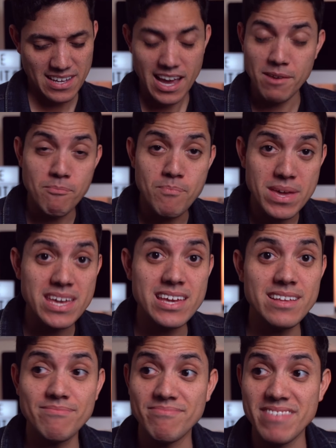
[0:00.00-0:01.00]
And
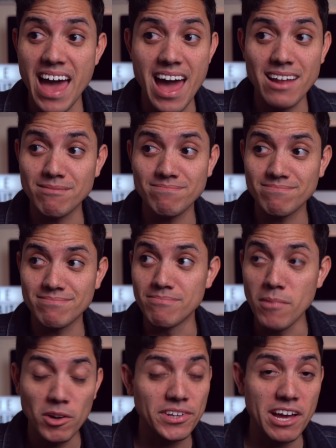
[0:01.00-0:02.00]
be that
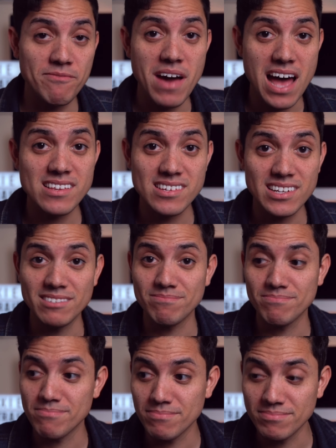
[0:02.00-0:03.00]
multifaceted
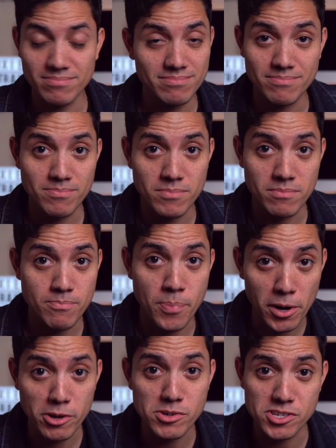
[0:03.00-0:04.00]

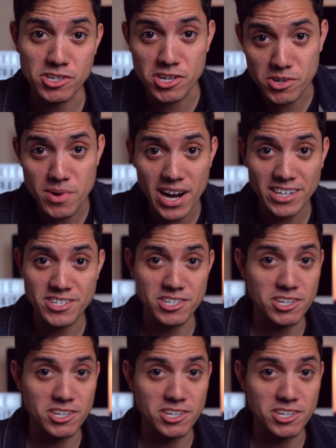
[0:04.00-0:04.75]
producer, director,